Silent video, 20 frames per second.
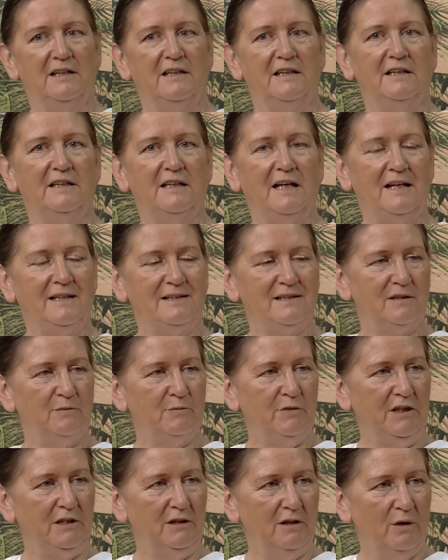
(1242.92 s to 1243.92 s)
it has to
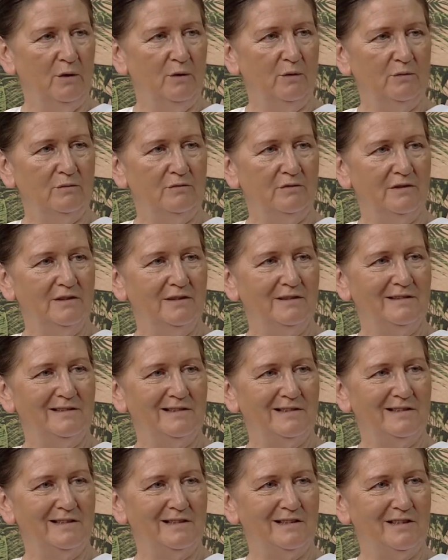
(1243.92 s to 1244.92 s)
be known
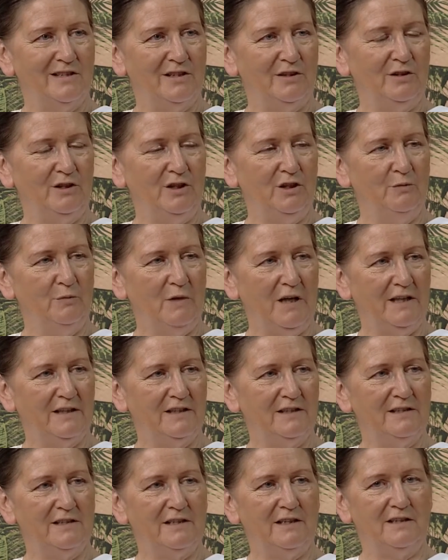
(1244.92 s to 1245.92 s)
to
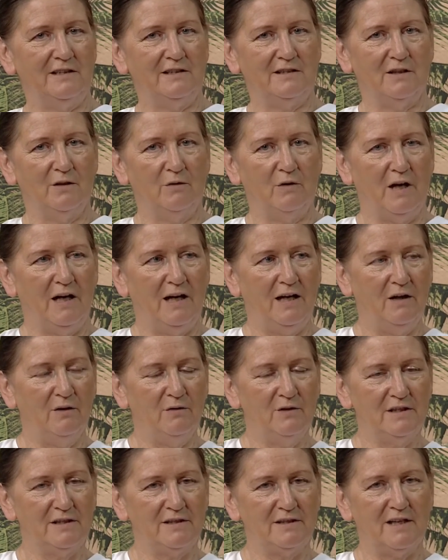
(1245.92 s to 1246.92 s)
humanity. So
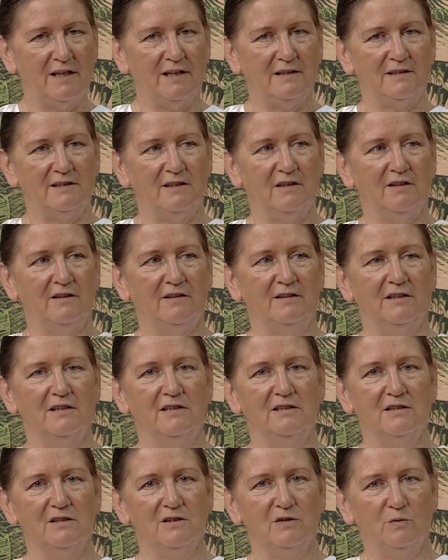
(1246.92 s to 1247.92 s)
how is that done?
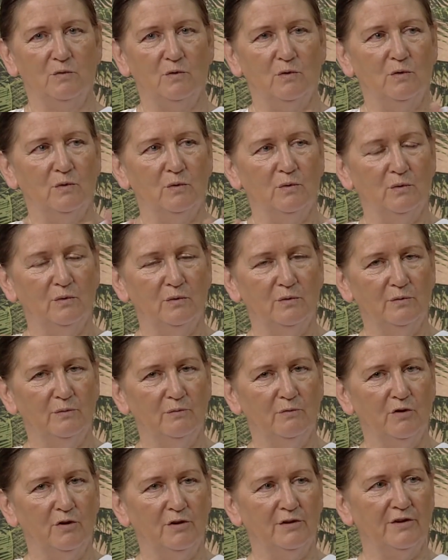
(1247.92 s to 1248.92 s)
This is all
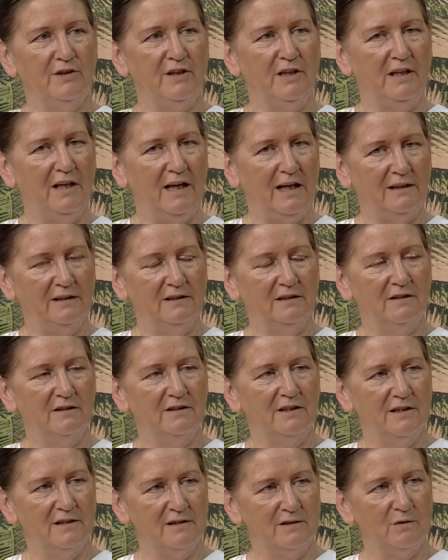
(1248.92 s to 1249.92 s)
what the
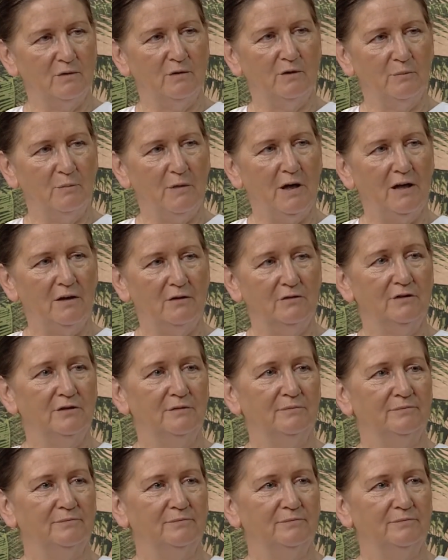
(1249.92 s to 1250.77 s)
allegory is all about.